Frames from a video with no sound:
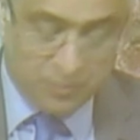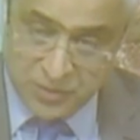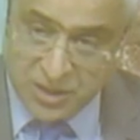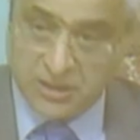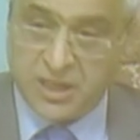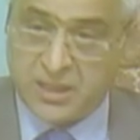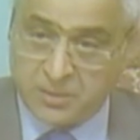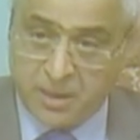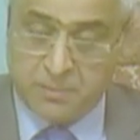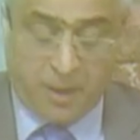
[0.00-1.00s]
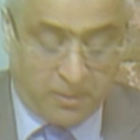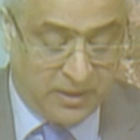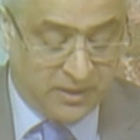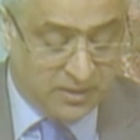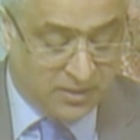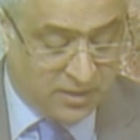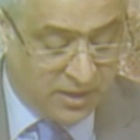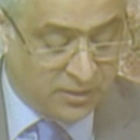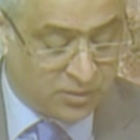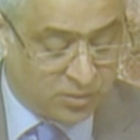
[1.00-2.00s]
generated by public
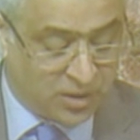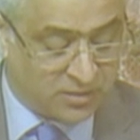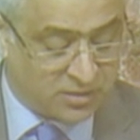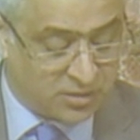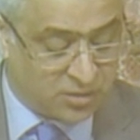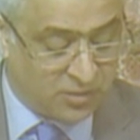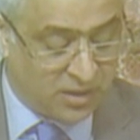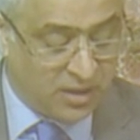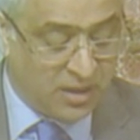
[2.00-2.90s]
in 2012.